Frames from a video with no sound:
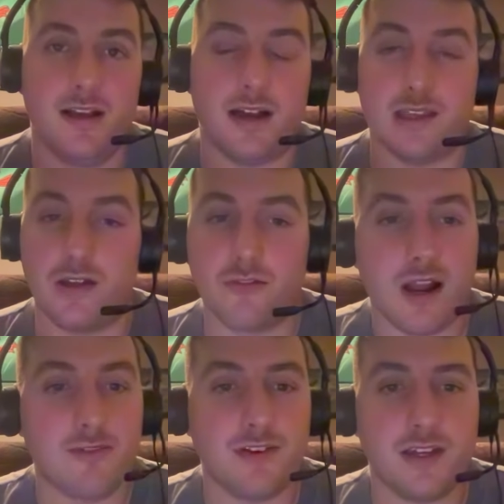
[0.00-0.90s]
I love
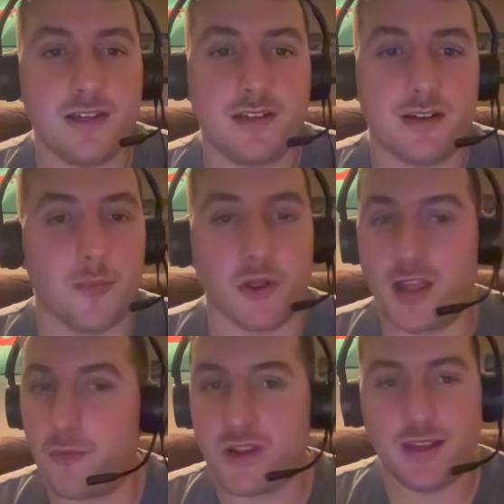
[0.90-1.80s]
Rafi. I'm
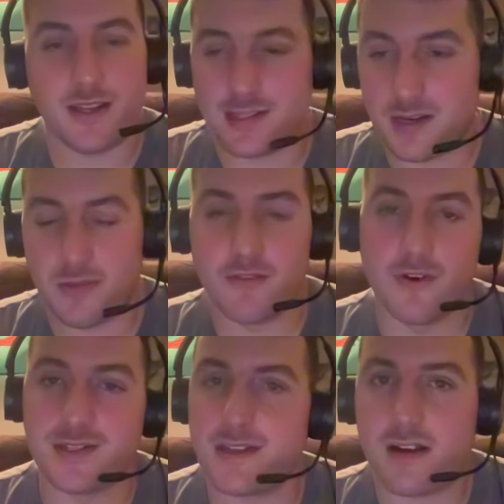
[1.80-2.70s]
glad we, he's going to be a
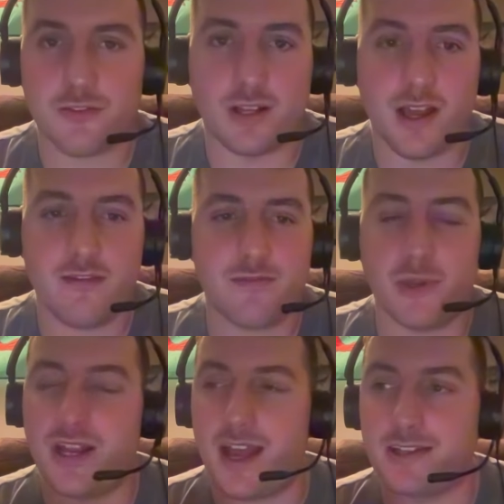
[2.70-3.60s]
Red Sox for life,
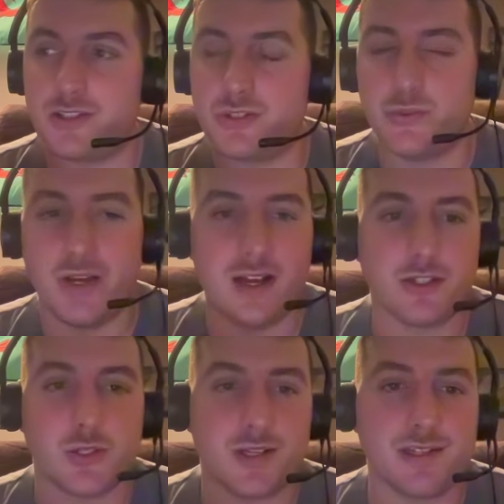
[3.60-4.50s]
but I do
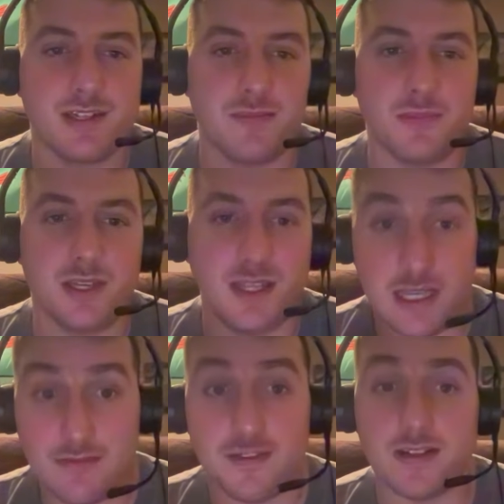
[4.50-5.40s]
not trust him in
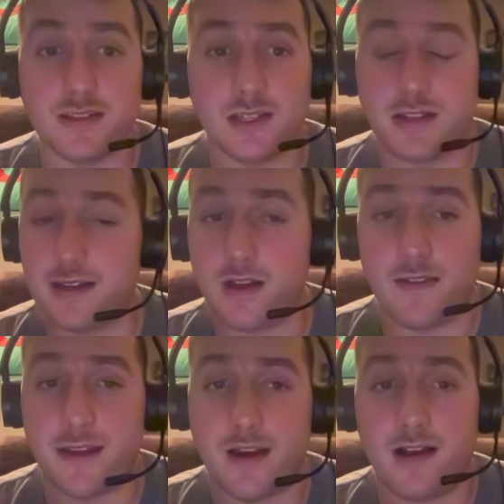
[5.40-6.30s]
the infield on that
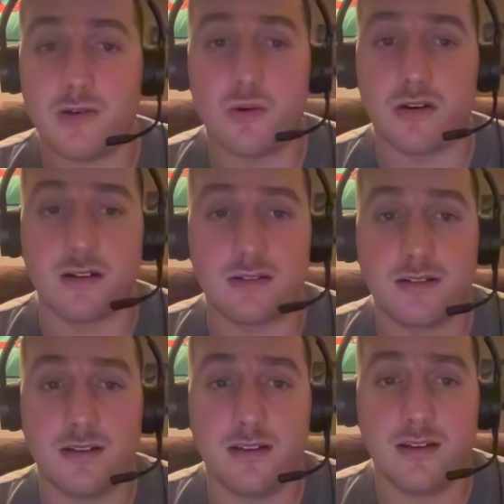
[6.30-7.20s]
on that hot corner.
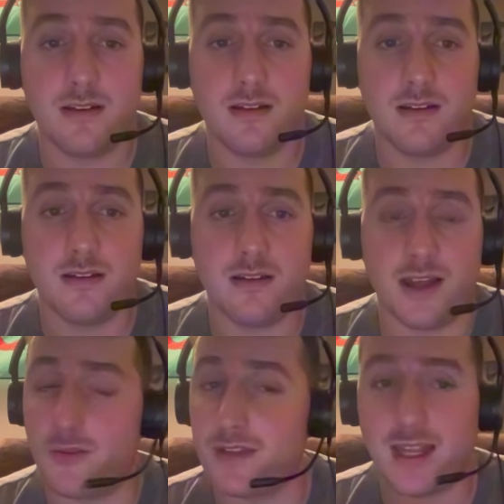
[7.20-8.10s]

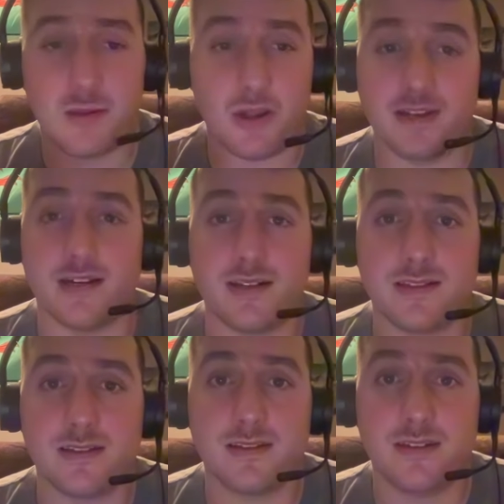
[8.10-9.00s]
I don't think anybody
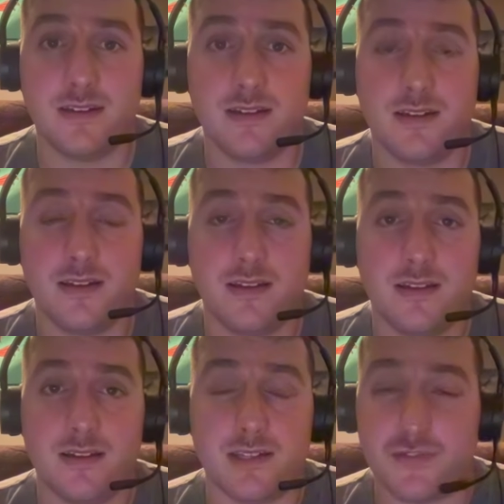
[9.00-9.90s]
does.
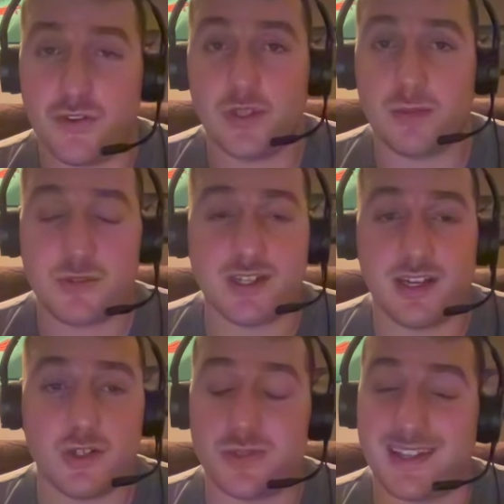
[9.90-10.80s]
His fielding
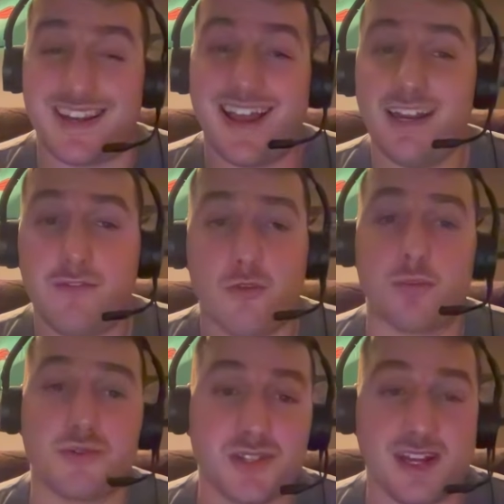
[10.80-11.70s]
percentage was at
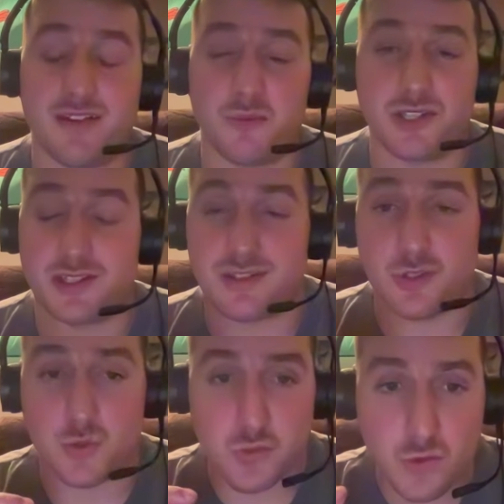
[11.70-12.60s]
94%, which is
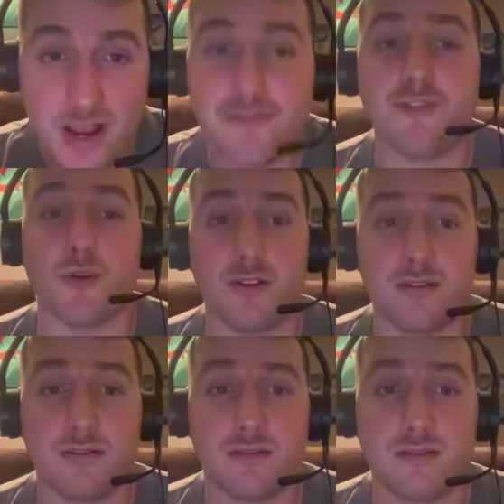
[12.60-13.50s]
dreadful
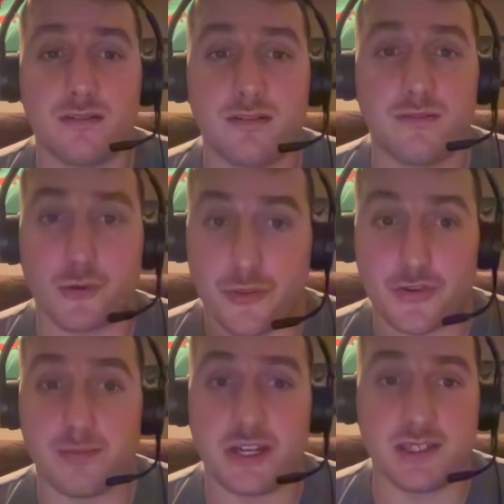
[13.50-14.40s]
for a
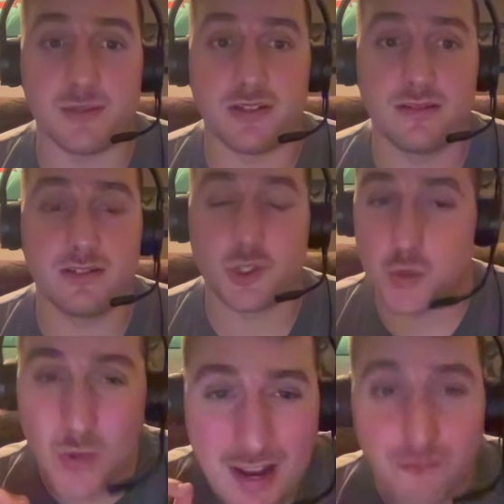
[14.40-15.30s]
third baseman.
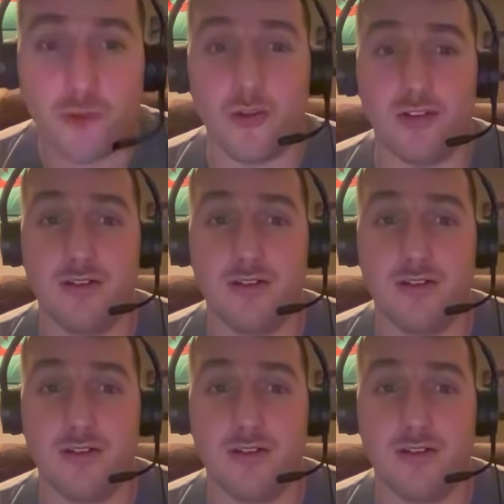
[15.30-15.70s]
Dreadful.